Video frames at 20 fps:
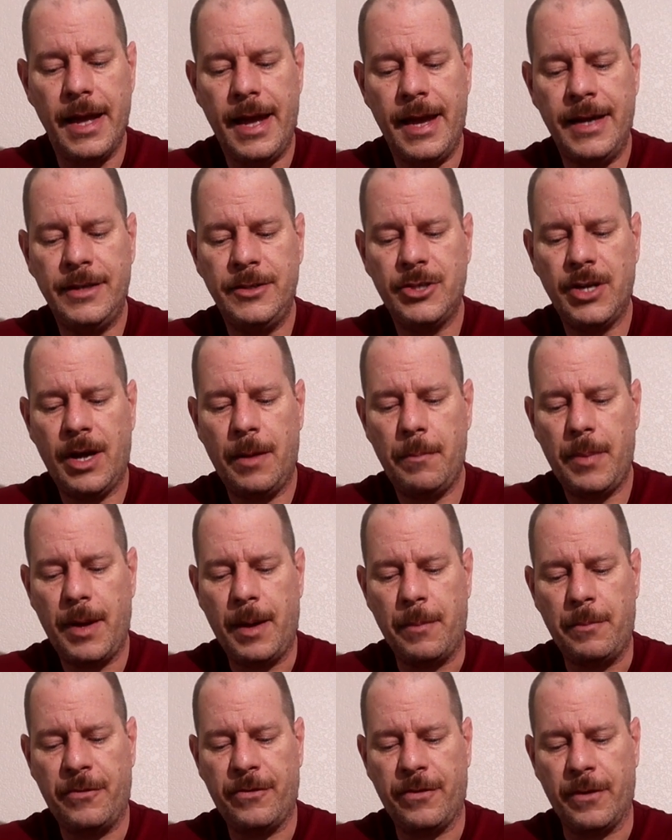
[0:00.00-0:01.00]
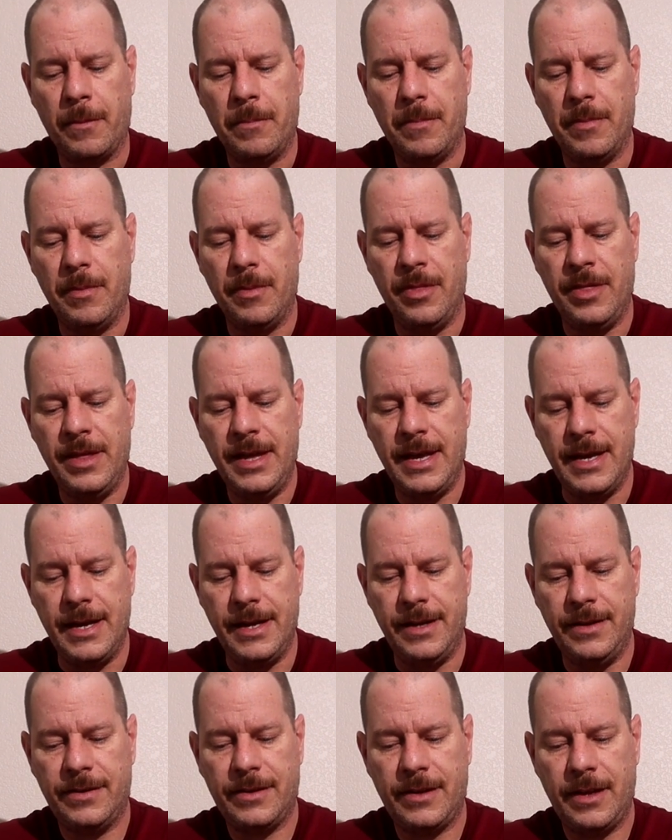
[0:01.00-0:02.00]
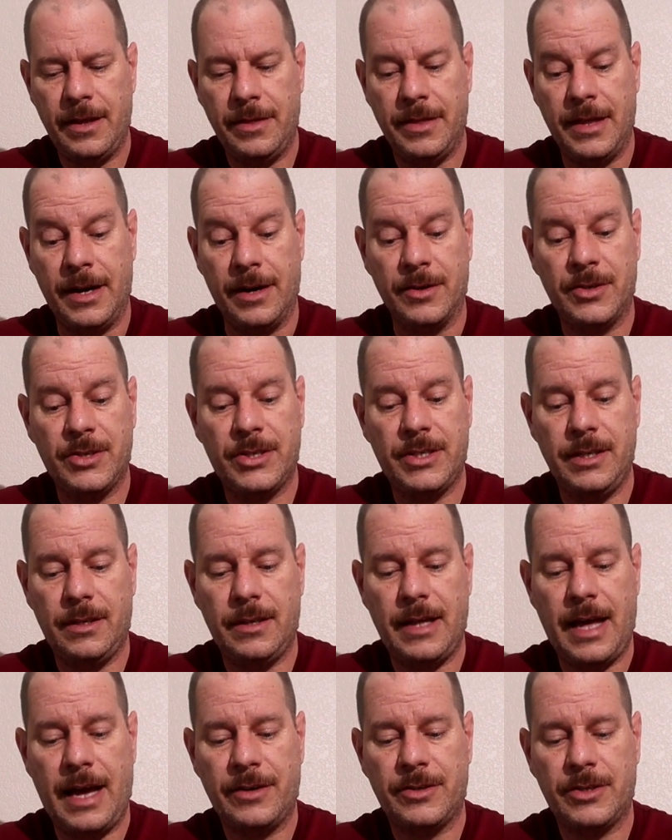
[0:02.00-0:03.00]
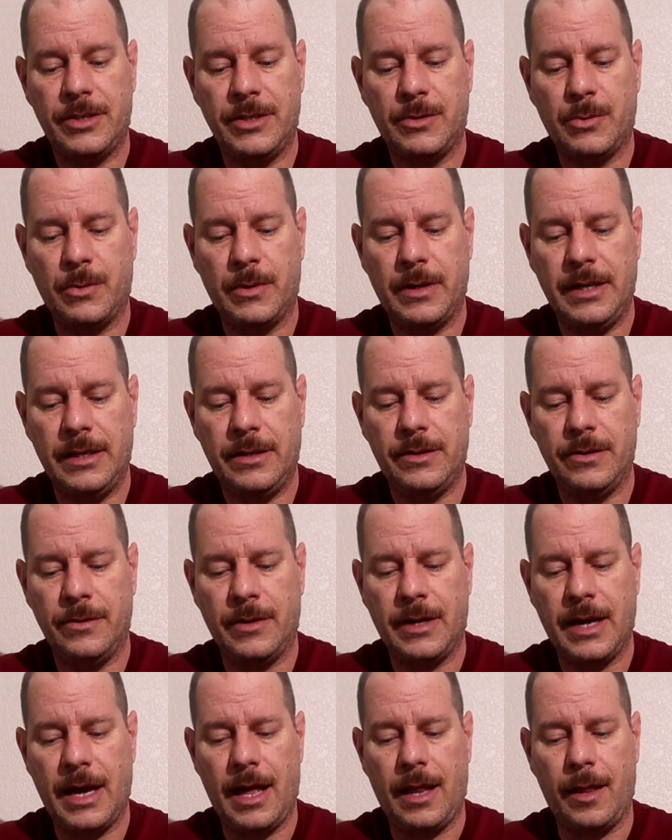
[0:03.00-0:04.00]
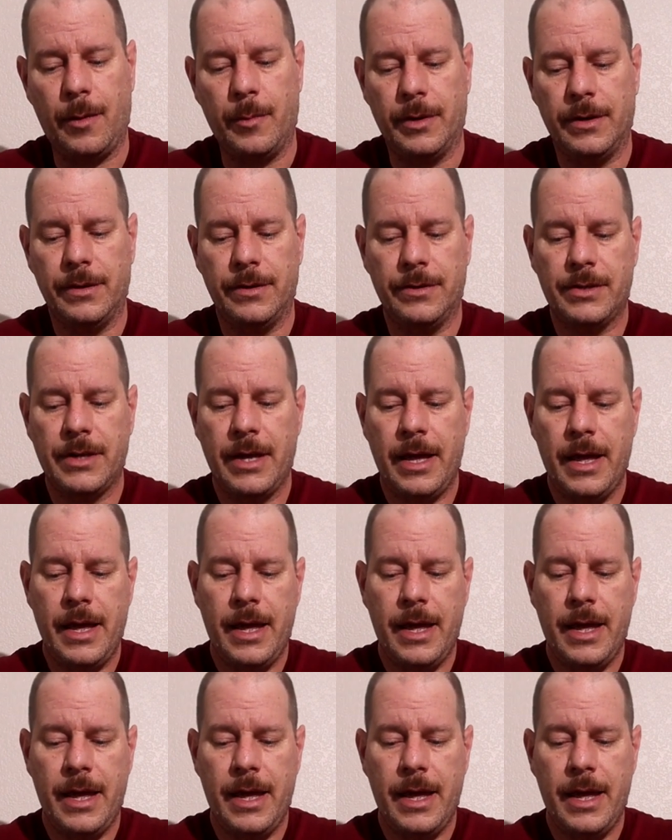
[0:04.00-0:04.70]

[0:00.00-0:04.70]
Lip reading: A jump up from these that are still actually 22 calibers